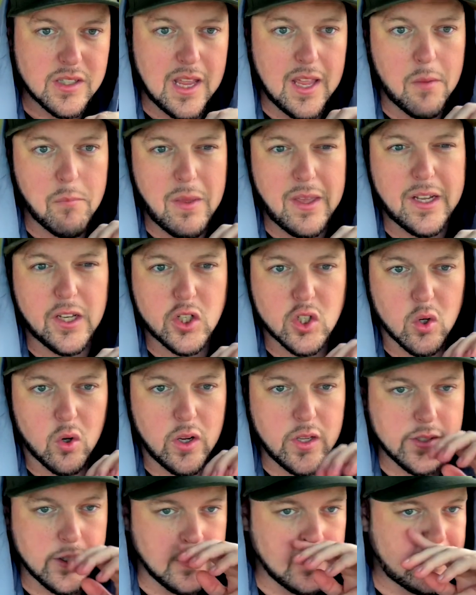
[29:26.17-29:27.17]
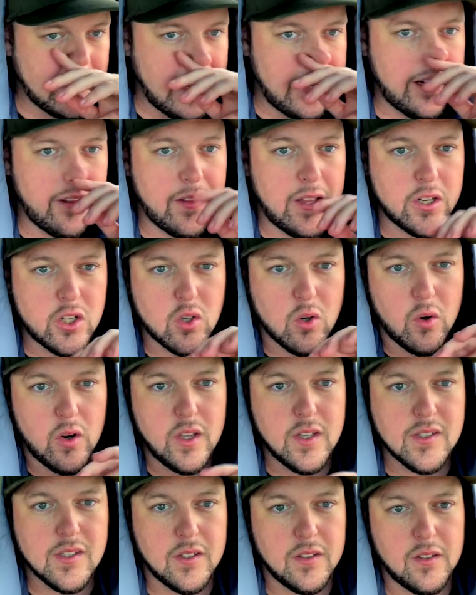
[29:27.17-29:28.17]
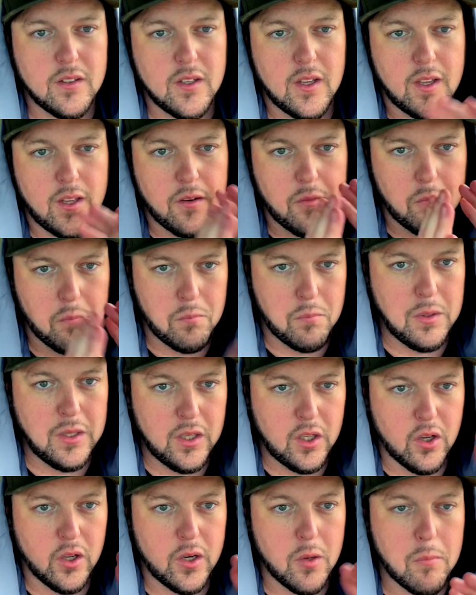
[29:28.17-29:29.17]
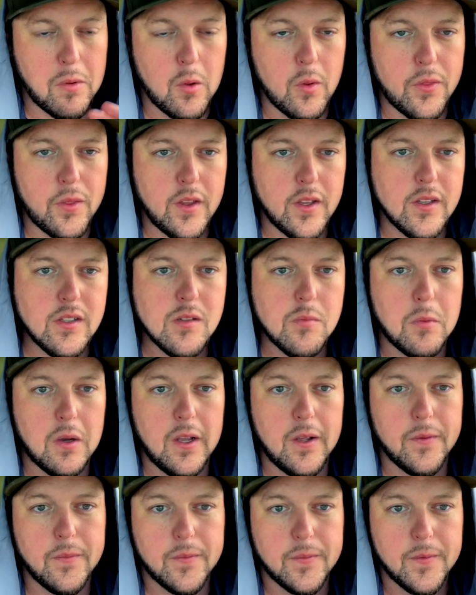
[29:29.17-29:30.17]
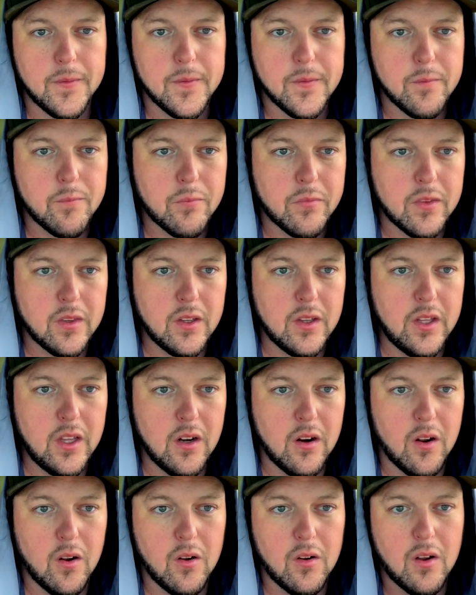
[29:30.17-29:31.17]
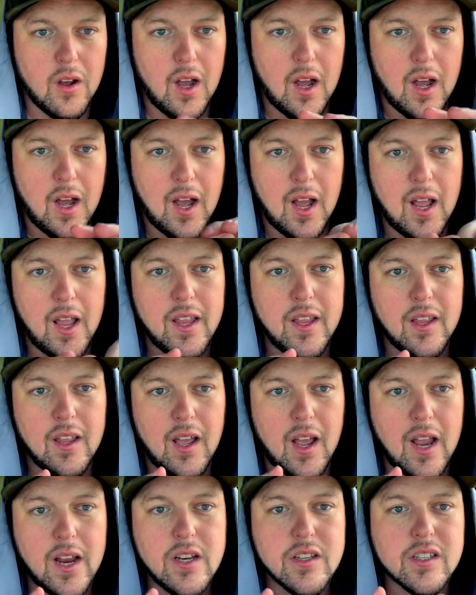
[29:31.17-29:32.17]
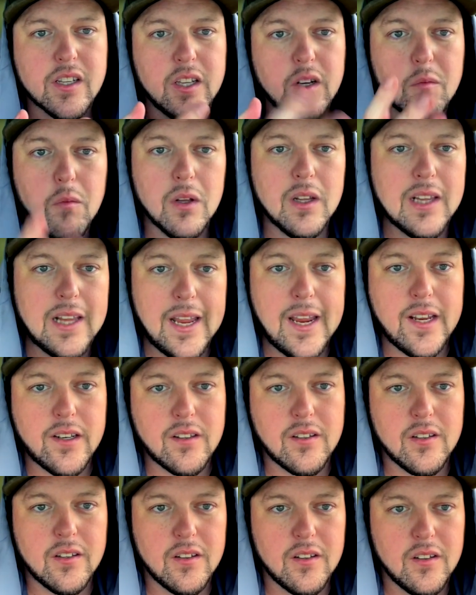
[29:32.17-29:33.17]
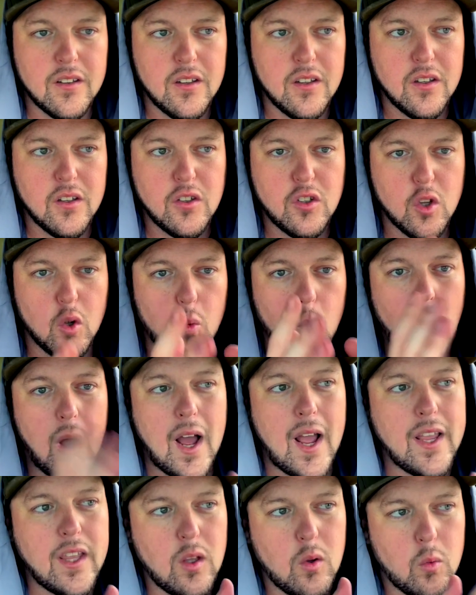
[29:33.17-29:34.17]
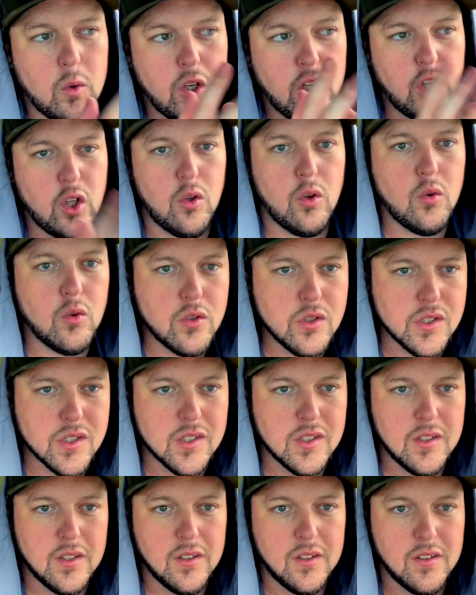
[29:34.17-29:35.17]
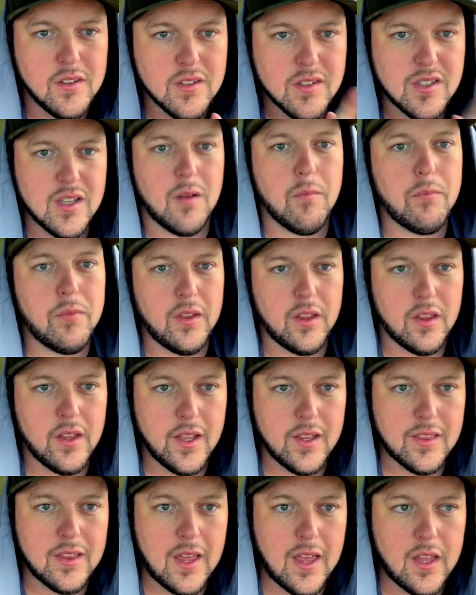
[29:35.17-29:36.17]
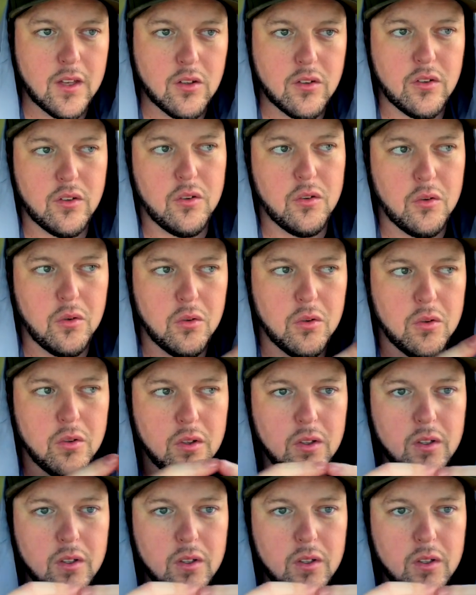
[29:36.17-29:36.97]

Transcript: make a choice and stand in that choice and be good about things. But you know, I just can relate to why you would use something like that to,